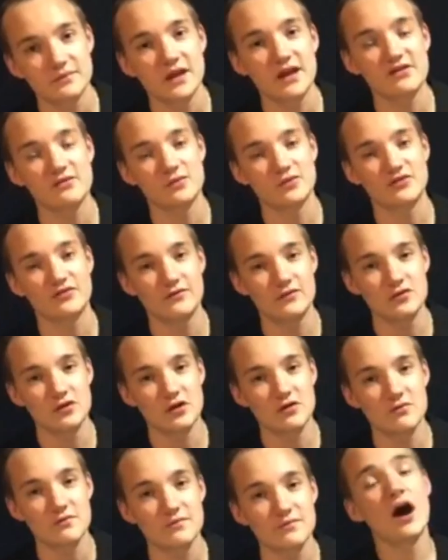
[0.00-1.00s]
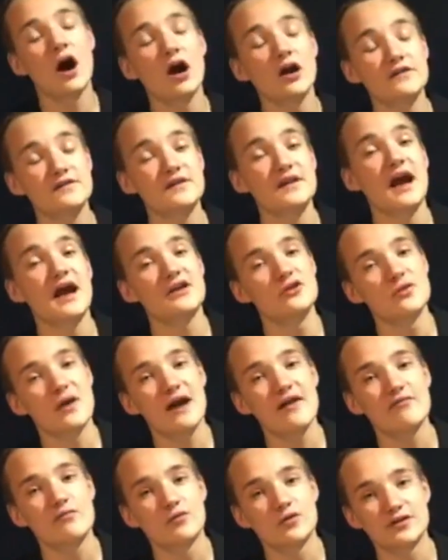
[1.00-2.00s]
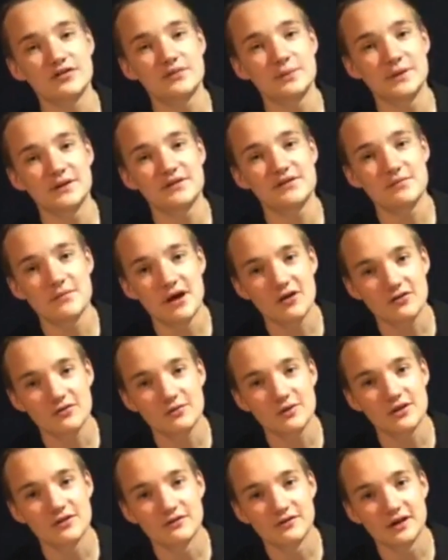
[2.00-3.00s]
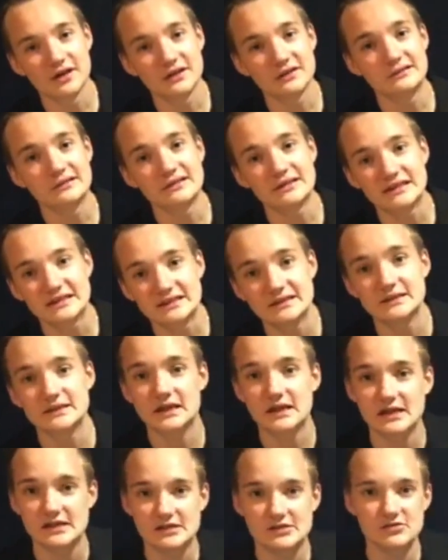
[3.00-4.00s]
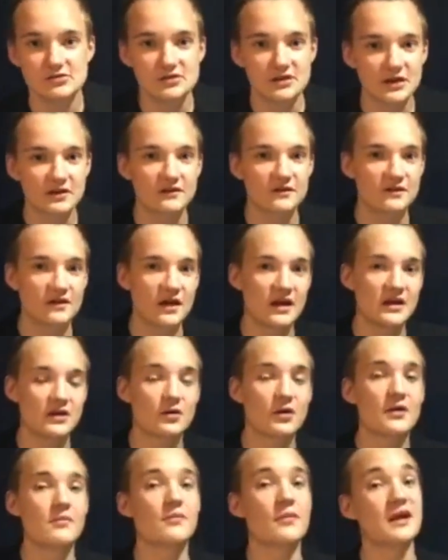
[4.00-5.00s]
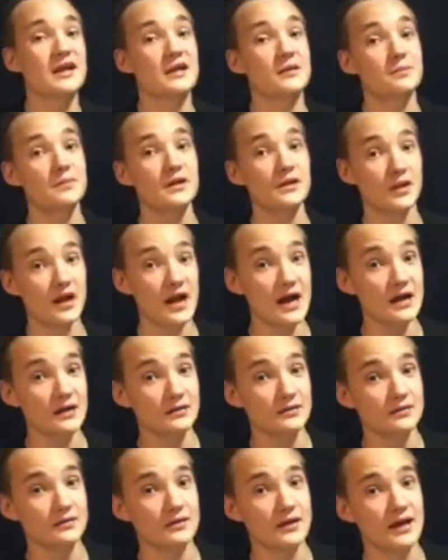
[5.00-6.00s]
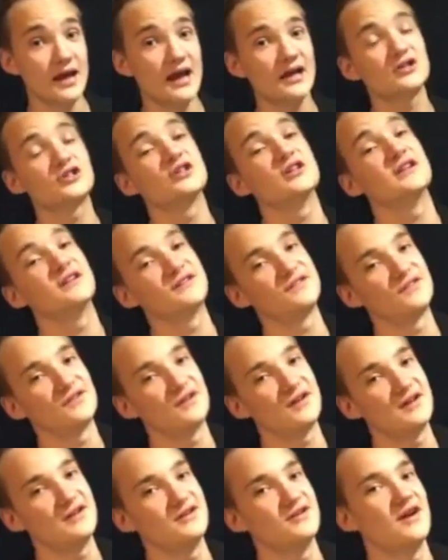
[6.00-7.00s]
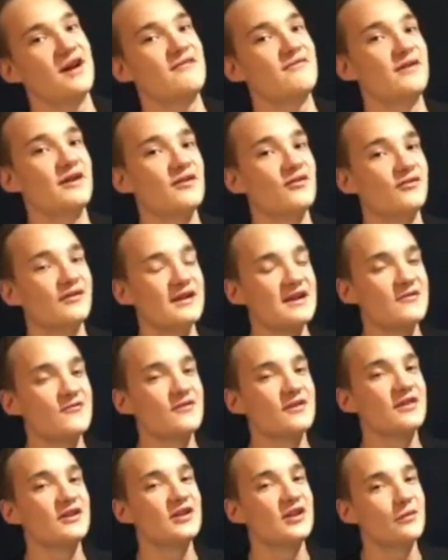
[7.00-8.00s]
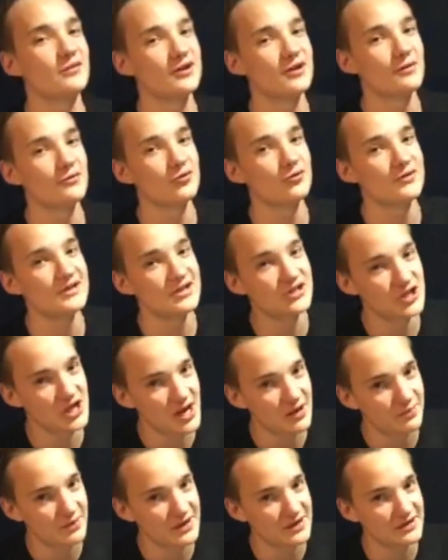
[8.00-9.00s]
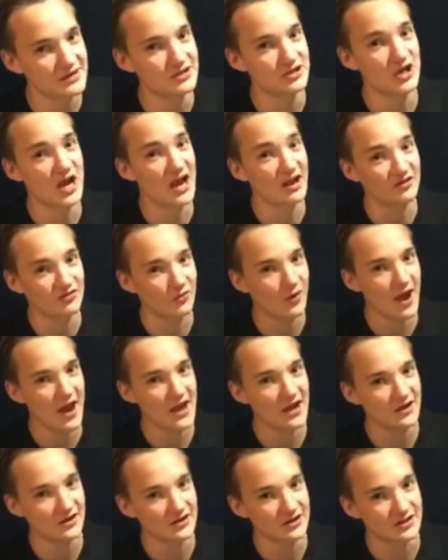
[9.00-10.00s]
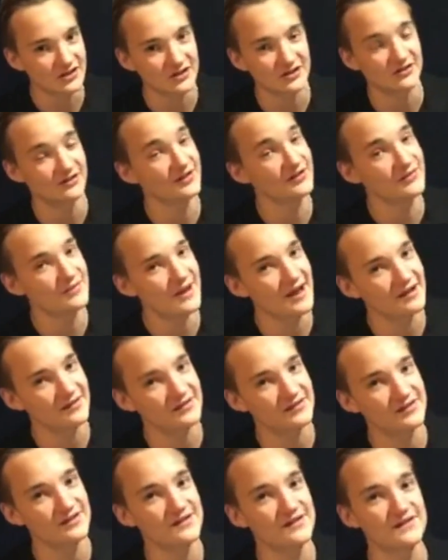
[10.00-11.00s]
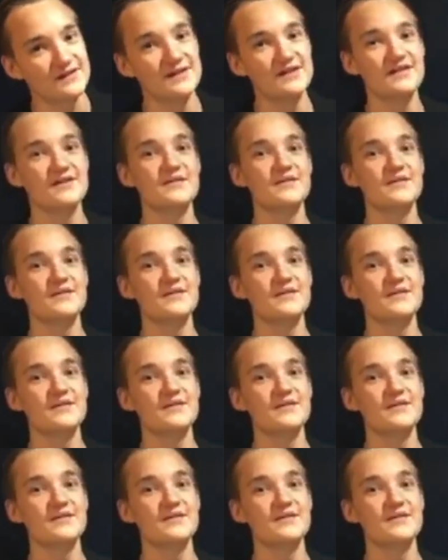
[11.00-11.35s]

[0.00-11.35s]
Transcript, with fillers: As most of you know. Honestly, I do have more experience than Malcolm in the ring. I, I do gotta say, you know, it might not be a lot. Actually, it is a lot. You know, I've been in the ring with the WWE champion, Jack Swagger, Chris Masters.